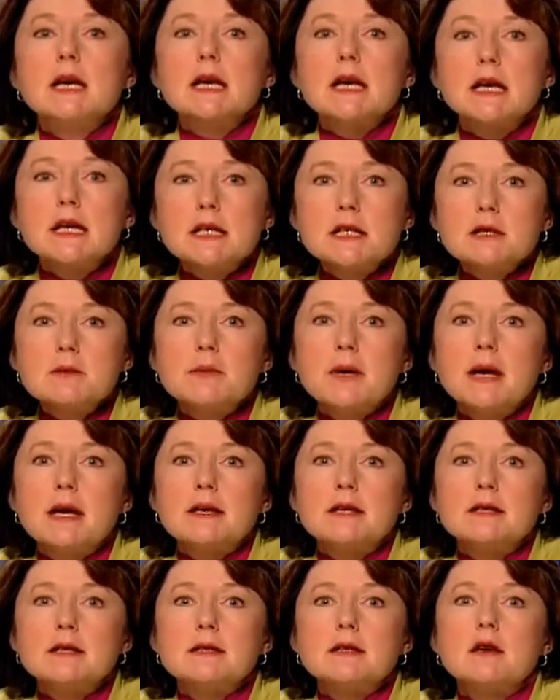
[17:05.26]

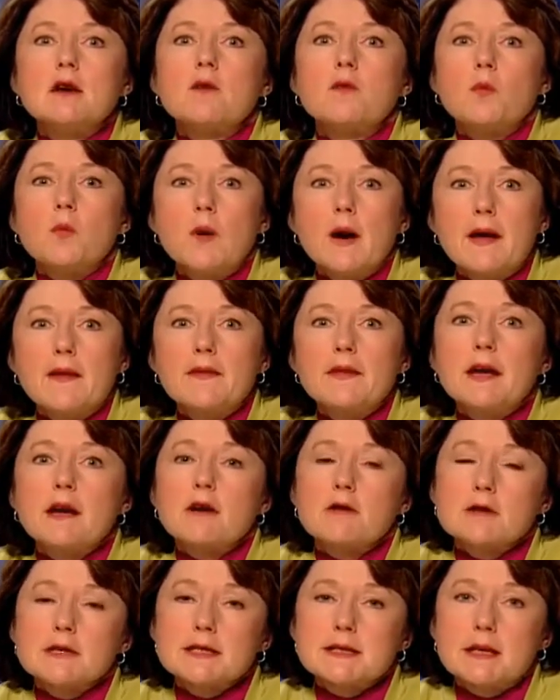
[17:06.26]
independent of when they
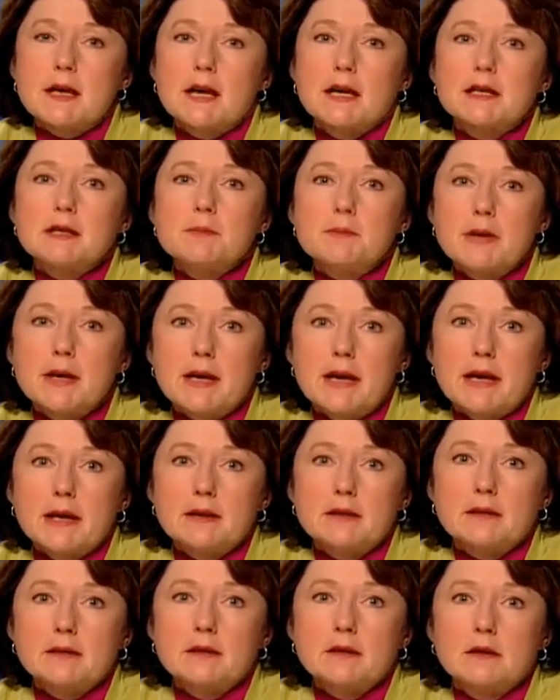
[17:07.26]
are assigned a
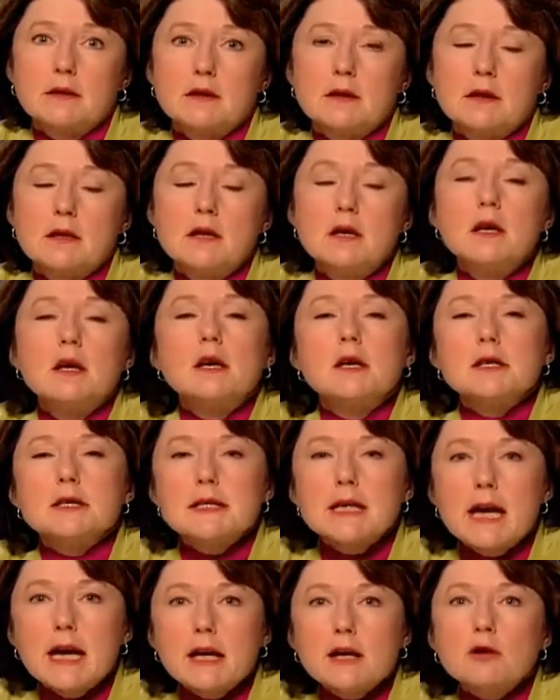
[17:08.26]
bed.
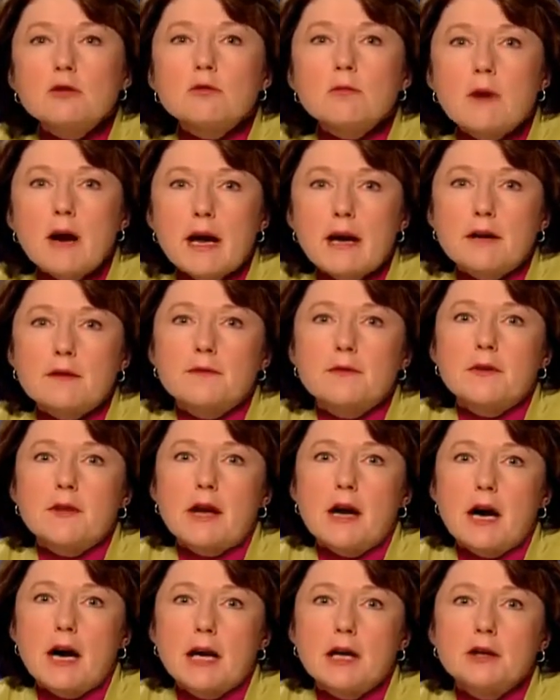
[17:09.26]
Take credit for the
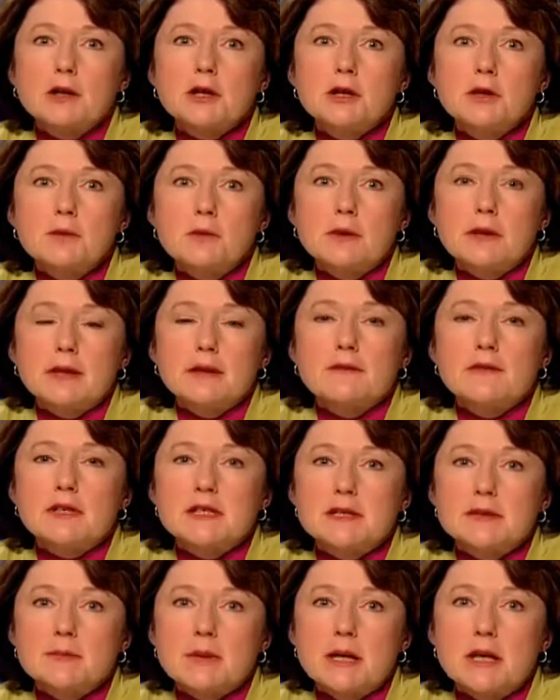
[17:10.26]
high acuity of
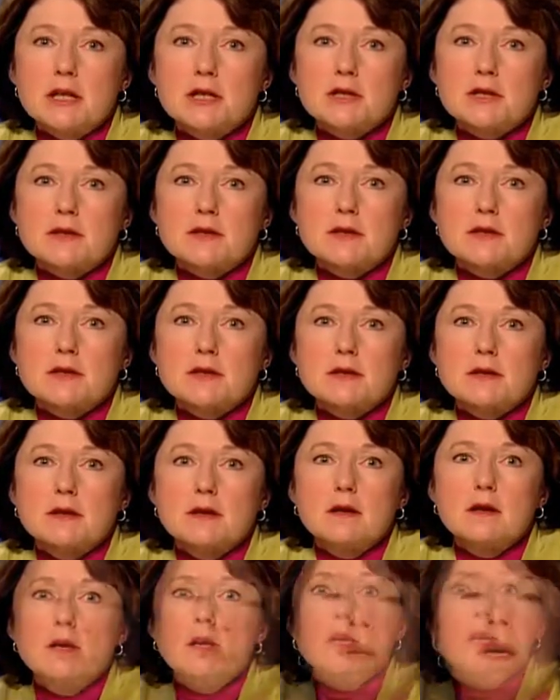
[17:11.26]
these patients.
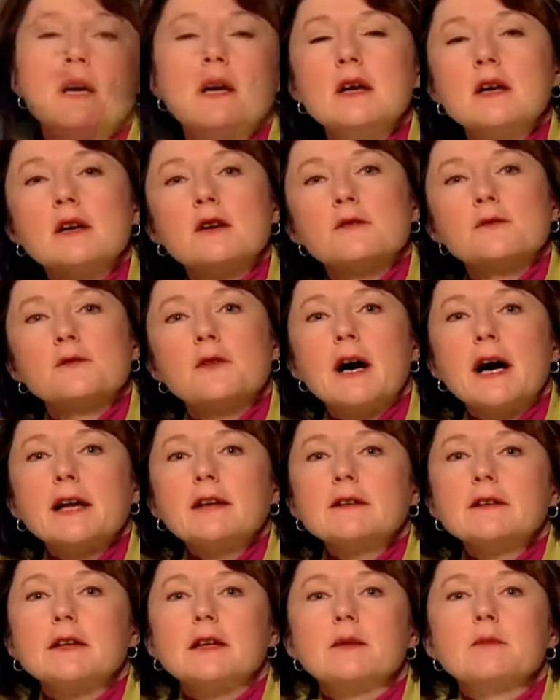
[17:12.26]

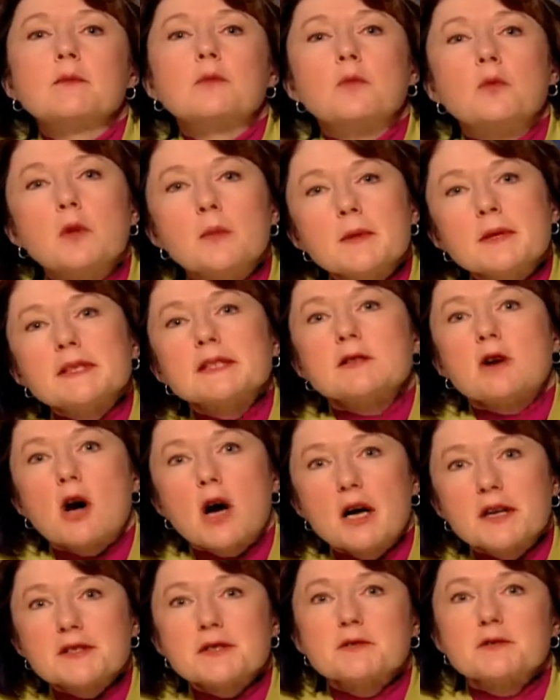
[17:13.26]
Finally, we must
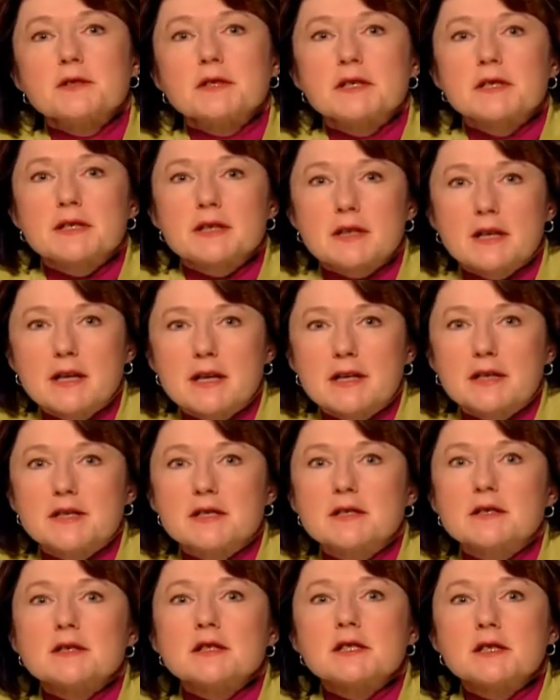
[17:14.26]
also
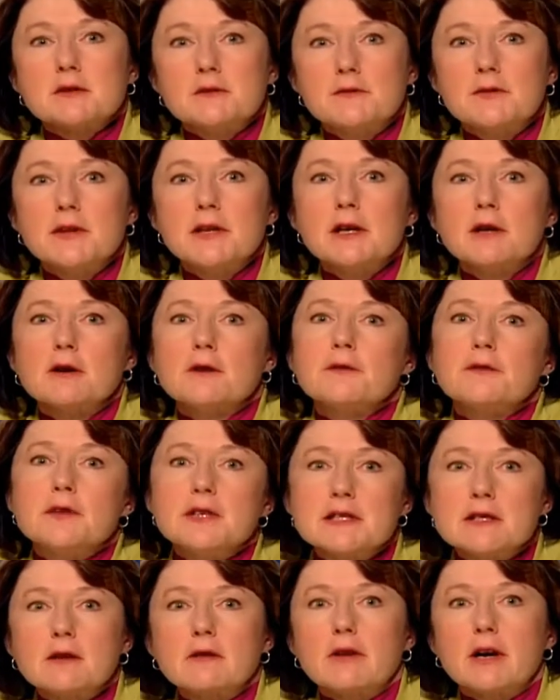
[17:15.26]
discuss severe
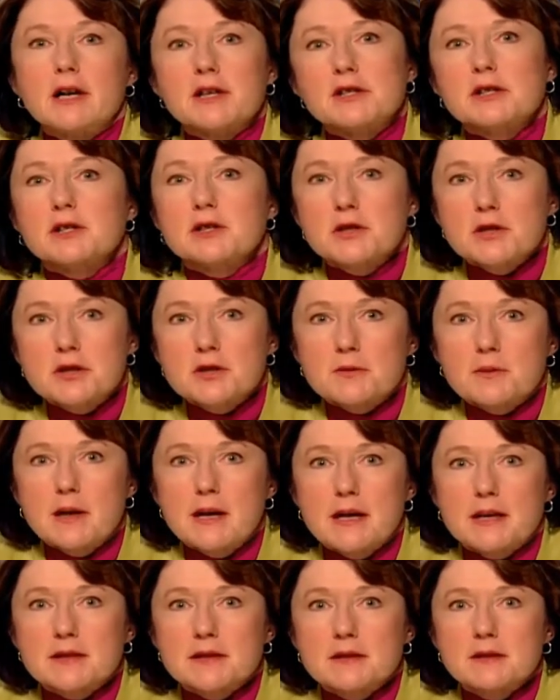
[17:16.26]
physiologic
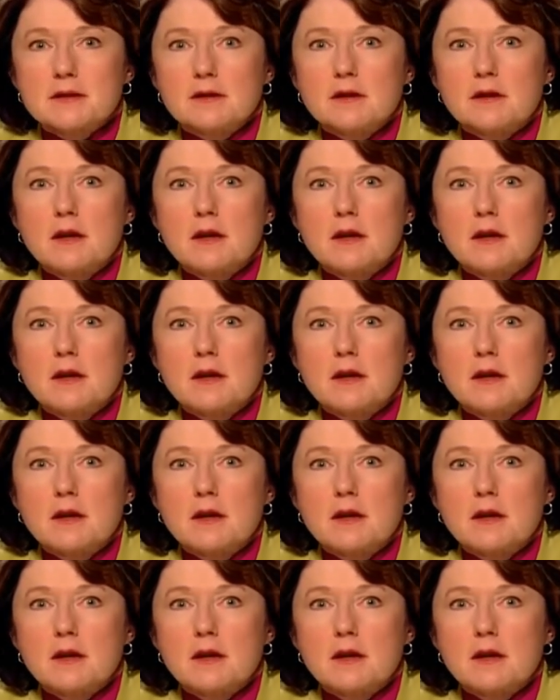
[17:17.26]
distress.